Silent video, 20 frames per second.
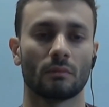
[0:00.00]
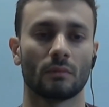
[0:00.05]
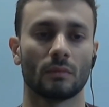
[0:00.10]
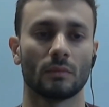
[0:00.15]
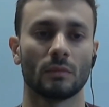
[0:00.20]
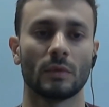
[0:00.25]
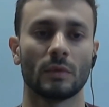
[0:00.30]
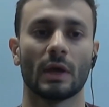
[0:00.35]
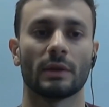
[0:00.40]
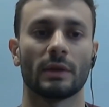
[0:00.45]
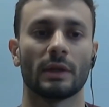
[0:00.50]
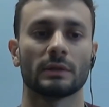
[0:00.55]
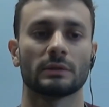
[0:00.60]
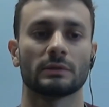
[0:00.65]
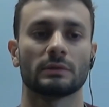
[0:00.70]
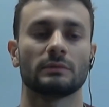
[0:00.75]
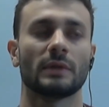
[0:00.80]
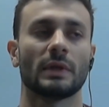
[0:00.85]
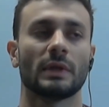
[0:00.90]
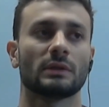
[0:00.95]
yeah,
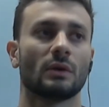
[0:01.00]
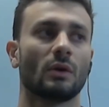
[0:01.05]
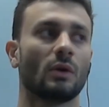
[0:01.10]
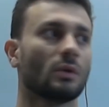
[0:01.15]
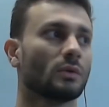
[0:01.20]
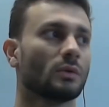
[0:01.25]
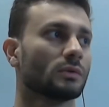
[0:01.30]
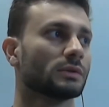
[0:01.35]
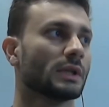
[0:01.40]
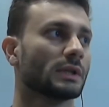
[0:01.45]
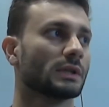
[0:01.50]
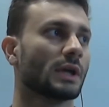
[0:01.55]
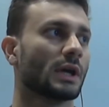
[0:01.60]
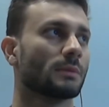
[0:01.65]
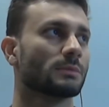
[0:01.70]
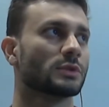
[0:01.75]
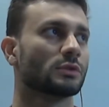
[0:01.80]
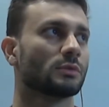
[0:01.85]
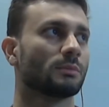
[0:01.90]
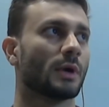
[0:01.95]
that all that
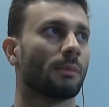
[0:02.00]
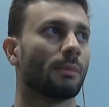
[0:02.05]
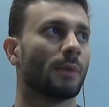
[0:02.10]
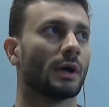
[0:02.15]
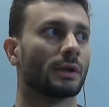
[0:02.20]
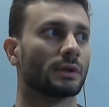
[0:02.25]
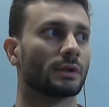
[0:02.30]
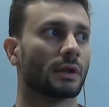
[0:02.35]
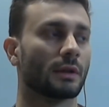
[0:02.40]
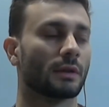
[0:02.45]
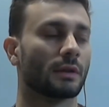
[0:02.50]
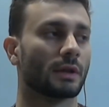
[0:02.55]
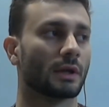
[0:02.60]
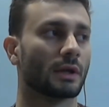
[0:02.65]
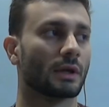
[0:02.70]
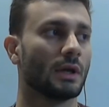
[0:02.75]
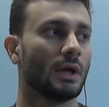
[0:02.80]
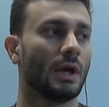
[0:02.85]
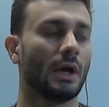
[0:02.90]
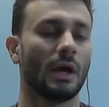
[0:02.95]
comes to my mind, I think.
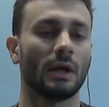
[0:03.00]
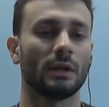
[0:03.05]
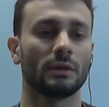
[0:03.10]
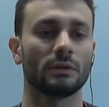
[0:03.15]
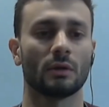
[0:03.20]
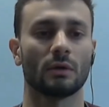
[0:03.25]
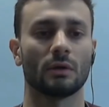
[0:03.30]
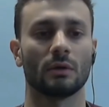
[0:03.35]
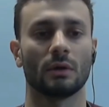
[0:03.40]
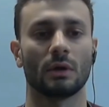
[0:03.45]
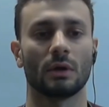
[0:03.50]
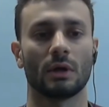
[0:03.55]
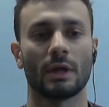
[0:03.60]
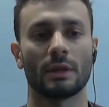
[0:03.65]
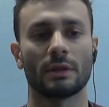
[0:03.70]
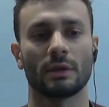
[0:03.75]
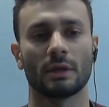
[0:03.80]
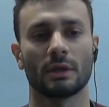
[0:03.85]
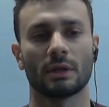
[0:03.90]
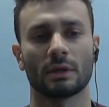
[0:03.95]
And I
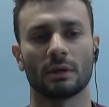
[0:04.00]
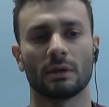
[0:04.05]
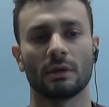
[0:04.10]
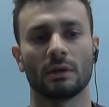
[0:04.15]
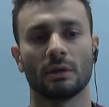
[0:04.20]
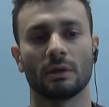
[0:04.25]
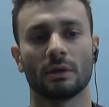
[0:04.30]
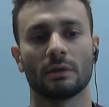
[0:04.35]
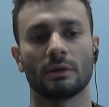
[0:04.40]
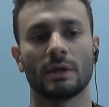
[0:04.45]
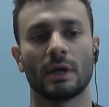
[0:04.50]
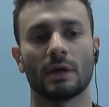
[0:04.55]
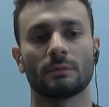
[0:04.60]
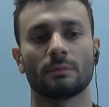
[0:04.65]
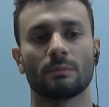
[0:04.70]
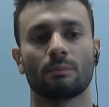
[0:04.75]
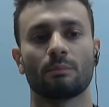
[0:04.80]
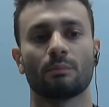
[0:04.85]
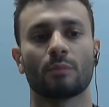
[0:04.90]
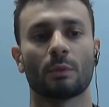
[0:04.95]
think that
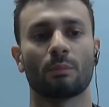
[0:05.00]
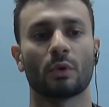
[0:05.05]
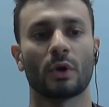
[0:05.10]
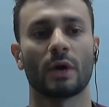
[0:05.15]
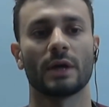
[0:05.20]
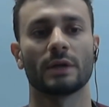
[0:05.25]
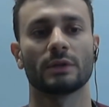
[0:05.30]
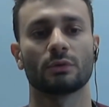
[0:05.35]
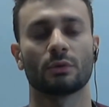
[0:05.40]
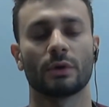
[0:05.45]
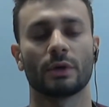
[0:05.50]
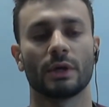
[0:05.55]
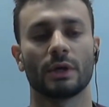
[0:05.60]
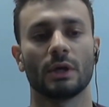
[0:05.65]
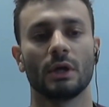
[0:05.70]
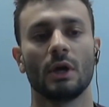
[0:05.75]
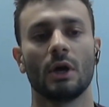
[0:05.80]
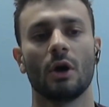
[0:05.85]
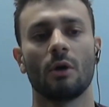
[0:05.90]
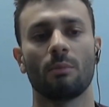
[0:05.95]
proprietary
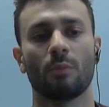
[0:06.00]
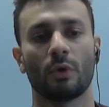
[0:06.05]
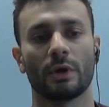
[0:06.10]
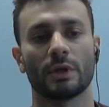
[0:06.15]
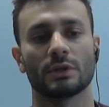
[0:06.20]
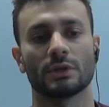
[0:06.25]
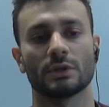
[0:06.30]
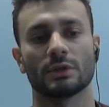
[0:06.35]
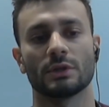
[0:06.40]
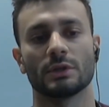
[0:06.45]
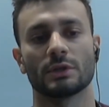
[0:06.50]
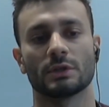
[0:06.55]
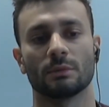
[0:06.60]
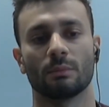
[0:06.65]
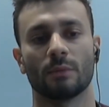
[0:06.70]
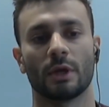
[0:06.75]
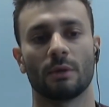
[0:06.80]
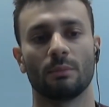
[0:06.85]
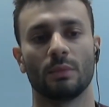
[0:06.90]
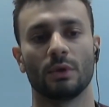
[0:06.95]
operating system
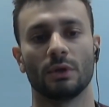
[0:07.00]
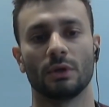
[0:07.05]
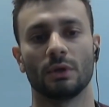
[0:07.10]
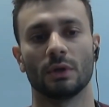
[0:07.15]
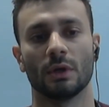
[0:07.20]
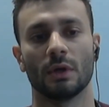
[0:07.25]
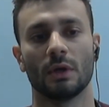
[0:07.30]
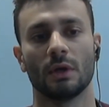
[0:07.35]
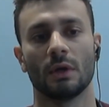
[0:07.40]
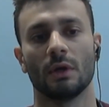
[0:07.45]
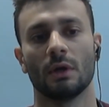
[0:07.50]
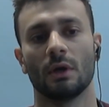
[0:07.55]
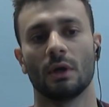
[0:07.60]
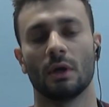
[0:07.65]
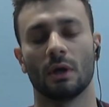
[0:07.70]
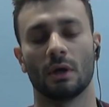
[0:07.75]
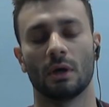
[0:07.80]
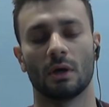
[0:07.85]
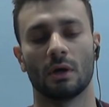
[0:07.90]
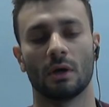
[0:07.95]
may be
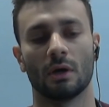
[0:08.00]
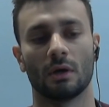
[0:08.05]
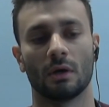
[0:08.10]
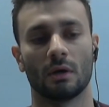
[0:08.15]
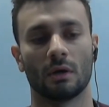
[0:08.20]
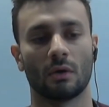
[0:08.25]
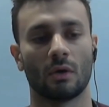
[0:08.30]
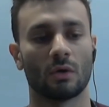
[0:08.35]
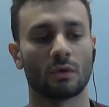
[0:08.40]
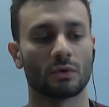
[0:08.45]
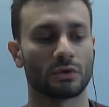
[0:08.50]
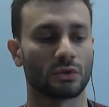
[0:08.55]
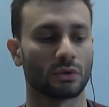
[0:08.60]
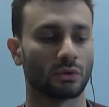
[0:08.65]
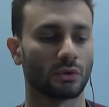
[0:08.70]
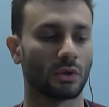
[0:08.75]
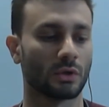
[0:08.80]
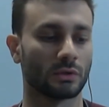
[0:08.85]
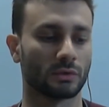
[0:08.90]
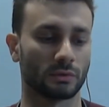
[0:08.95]
also
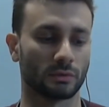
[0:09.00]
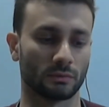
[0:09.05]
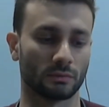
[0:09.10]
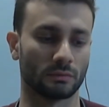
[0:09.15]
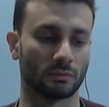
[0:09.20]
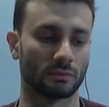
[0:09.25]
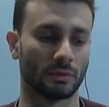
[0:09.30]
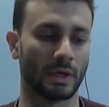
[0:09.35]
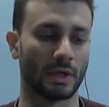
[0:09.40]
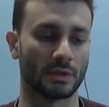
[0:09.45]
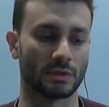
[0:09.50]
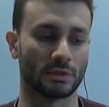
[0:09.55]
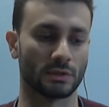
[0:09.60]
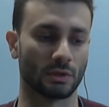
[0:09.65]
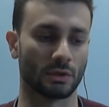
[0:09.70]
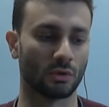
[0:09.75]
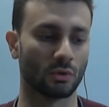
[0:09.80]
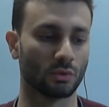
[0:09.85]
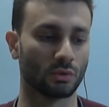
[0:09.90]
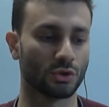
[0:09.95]
not as
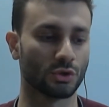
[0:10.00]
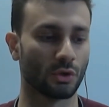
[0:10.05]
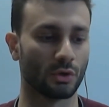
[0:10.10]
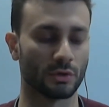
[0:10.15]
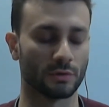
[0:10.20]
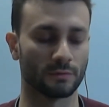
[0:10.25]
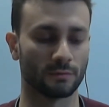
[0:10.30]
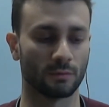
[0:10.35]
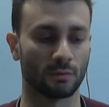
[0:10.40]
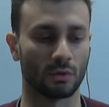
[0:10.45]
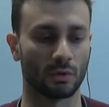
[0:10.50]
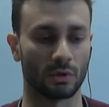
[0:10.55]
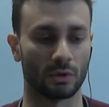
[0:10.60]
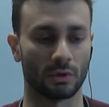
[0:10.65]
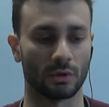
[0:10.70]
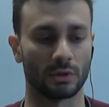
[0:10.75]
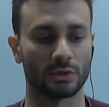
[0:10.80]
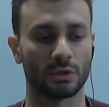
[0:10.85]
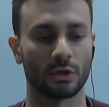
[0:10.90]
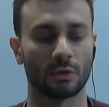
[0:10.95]
a good choice for
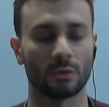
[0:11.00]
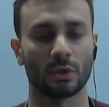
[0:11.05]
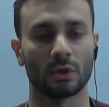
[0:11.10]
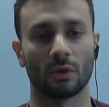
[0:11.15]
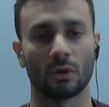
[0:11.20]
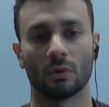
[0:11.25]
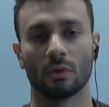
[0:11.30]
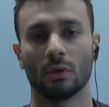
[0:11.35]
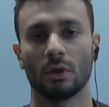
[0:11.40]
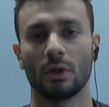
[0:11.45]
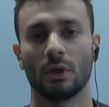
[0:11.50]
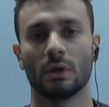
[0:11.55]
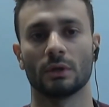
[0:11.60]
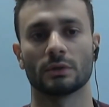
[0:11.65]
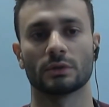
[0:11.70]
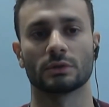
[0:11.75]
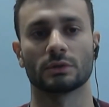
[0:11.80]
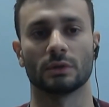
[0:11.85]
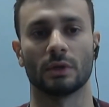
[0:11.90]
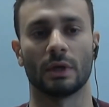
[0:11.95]
a terminal,
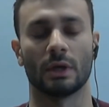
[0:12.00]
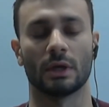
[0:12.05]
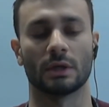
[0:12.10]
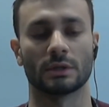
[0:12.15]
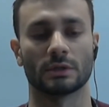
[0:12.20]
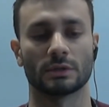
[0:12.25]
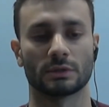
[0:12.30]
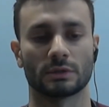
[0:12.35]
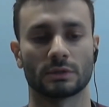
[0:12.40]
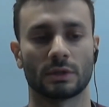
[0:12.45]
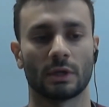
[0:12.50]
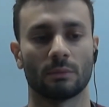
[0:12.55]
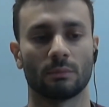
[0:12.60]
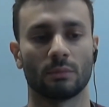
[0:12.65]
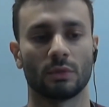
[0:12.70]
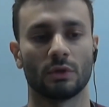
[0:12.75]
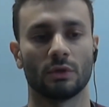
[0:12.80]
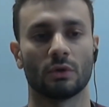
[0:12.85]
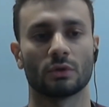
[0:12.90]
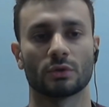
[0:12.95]
as can
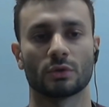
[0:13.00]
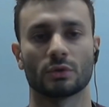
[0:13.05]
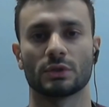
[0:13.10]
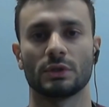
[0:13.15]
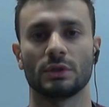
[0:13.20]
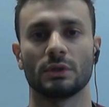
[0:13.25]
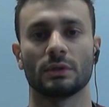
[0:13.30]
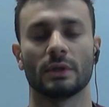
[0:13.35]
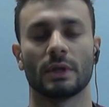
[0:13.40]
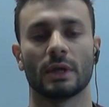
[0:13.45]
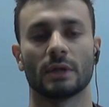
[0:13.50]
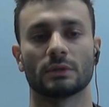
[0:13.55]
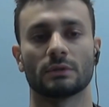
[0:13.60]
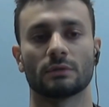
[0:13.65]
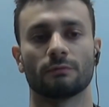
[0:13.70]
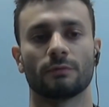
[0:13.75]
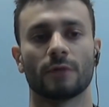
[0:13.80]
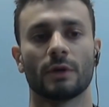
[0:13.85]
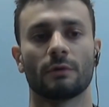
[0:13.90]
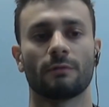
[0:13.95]
be also seen that
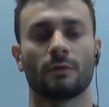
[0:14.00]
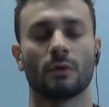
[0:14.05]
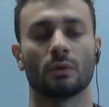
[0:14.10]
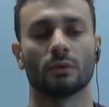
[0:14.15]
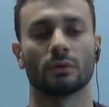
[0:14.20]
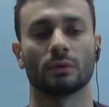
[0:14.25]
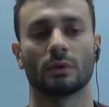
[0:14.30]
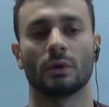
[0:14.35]
Verifone